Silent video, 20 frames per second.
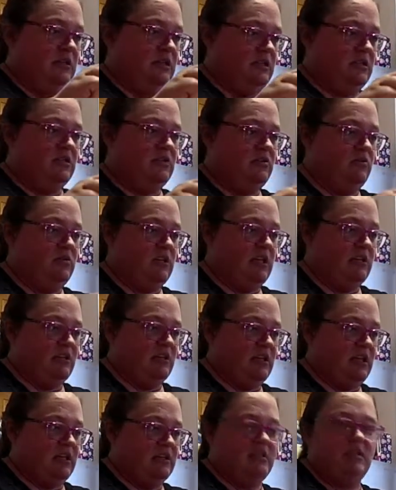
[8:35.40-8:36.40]
Didn't do that
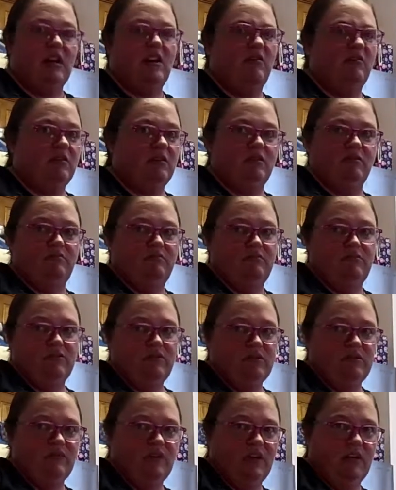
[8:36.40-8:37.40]
the last. No,
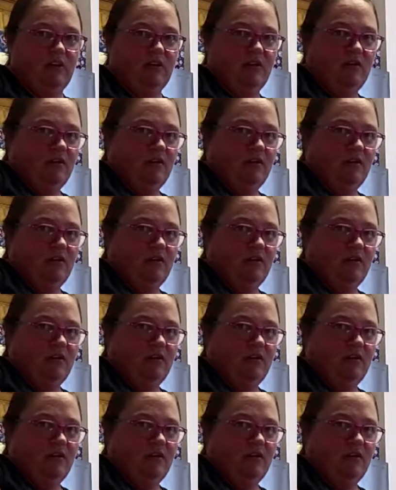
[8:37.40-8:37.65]
it's fine.